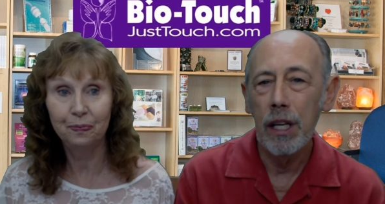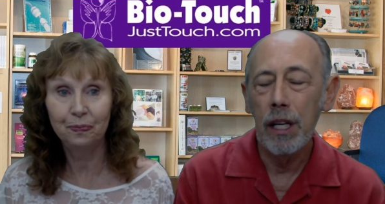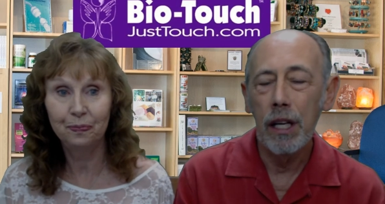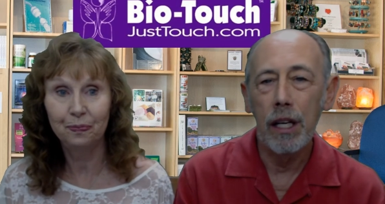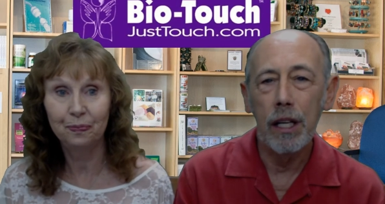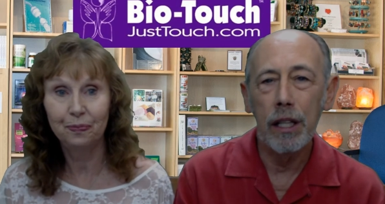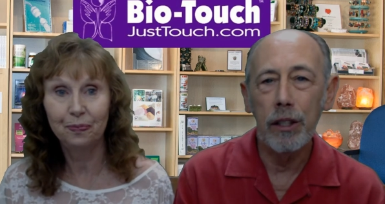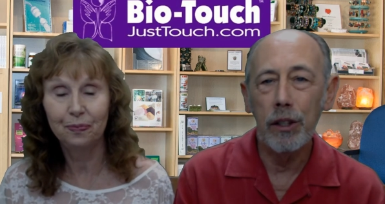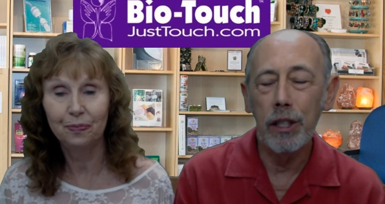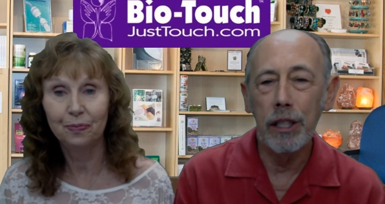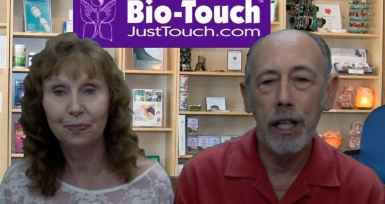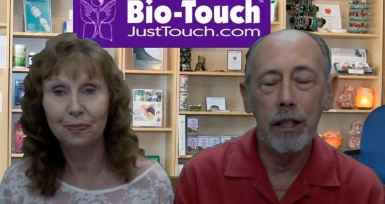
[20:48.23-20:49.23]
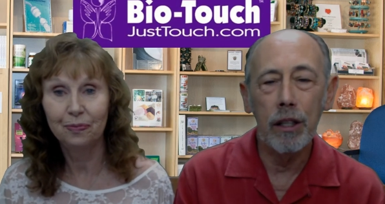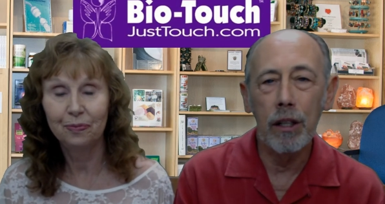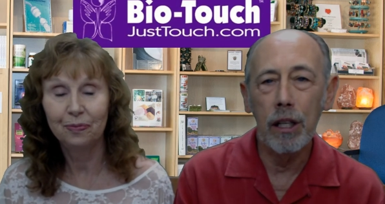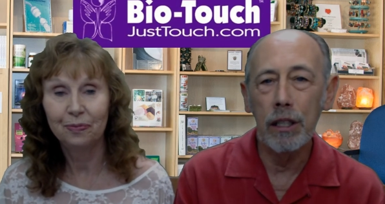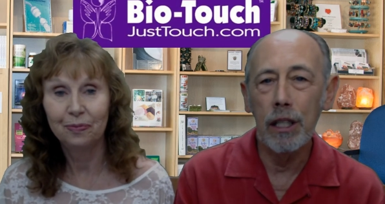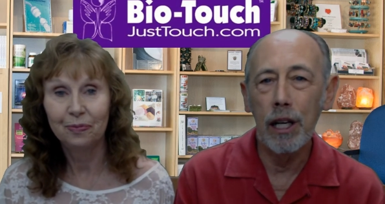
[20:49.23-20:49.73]
Speaker 1: Mm-hmm. Uh, you can get the
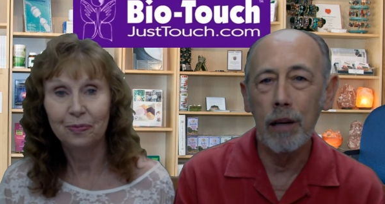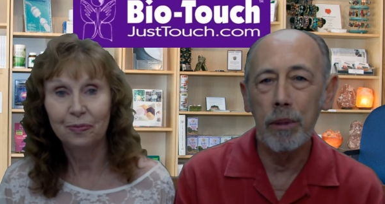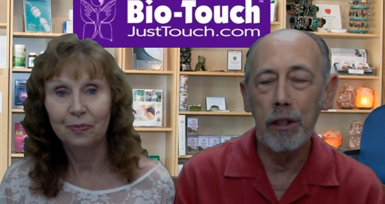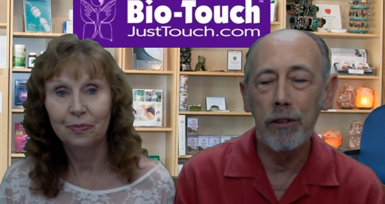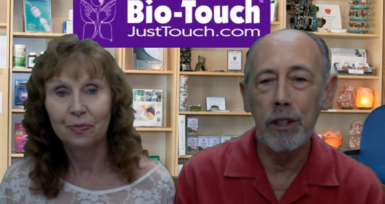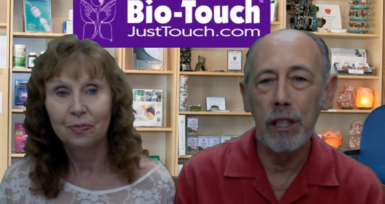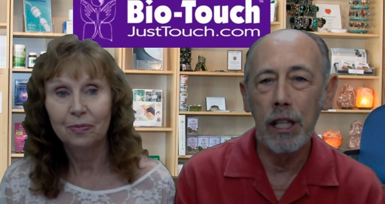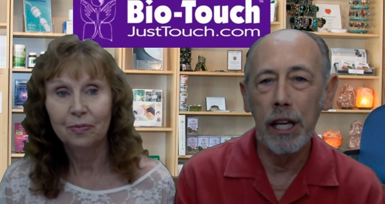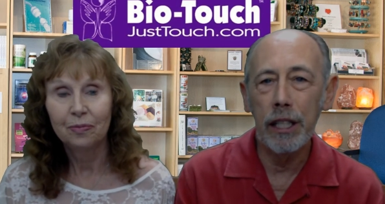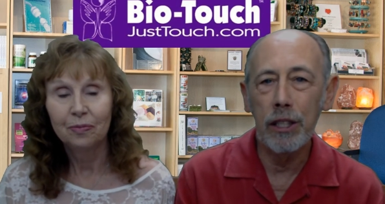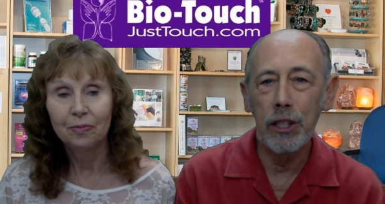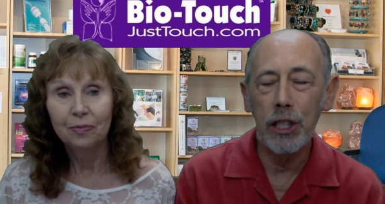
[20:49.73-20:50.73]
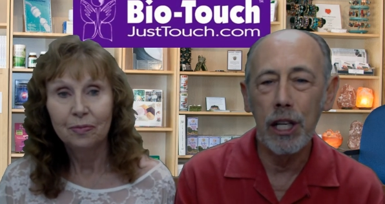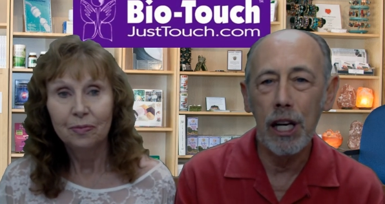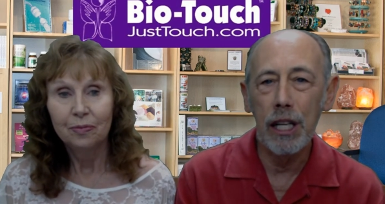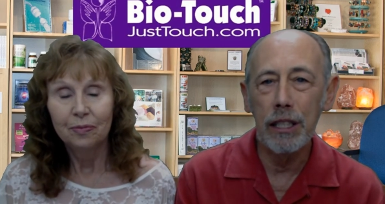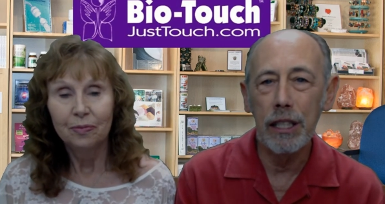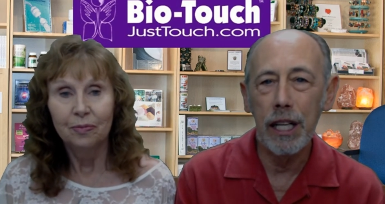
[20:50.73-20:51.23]
hard copy if you'd like. Just
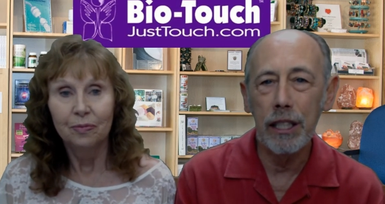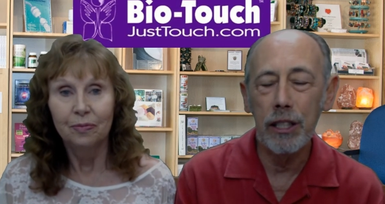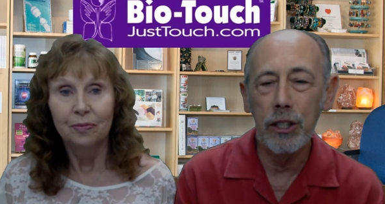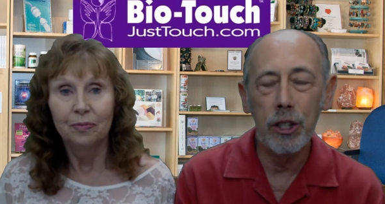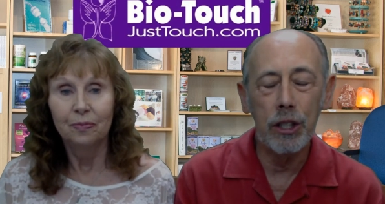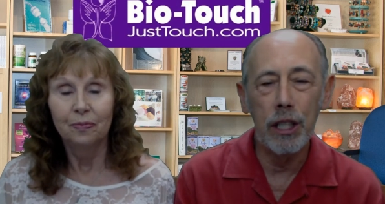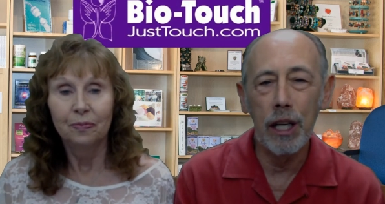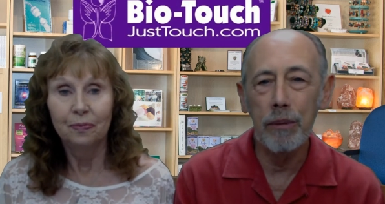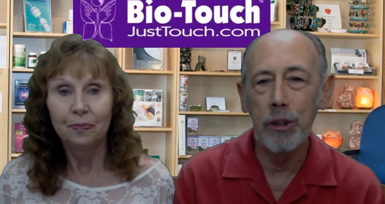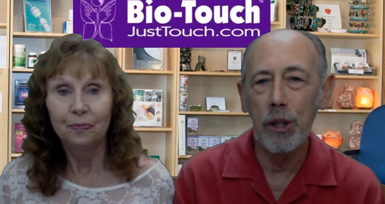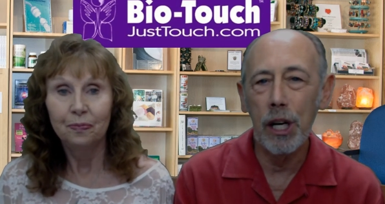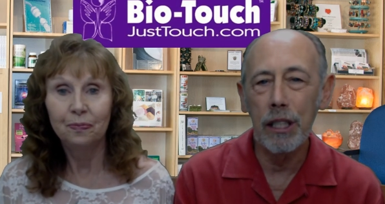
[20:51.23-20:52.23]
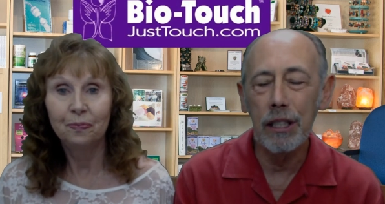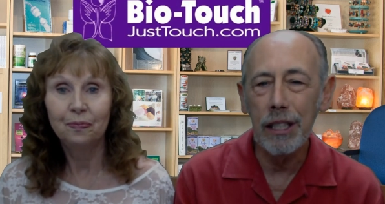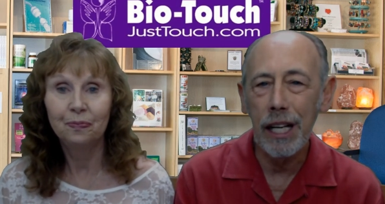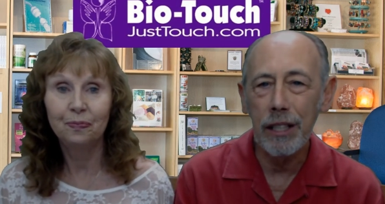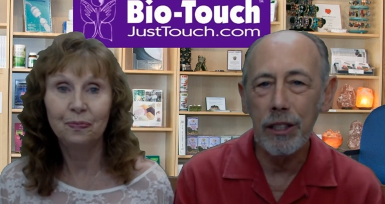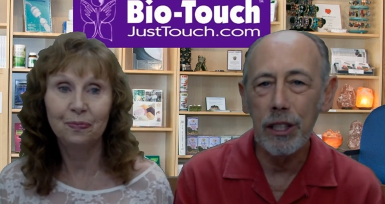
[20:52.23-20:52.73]
contact us. You can come to our
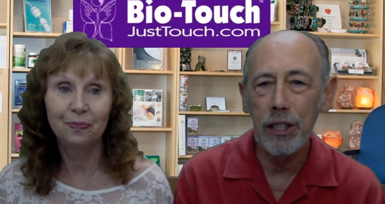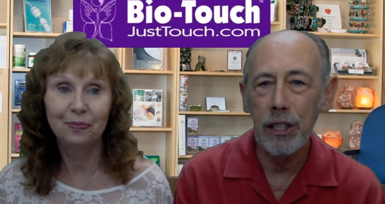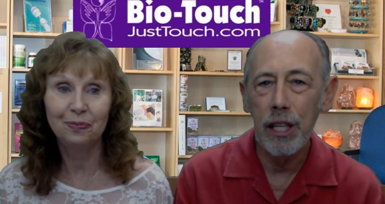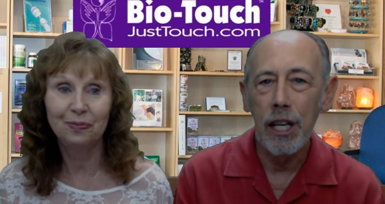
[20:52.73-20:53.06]
classes.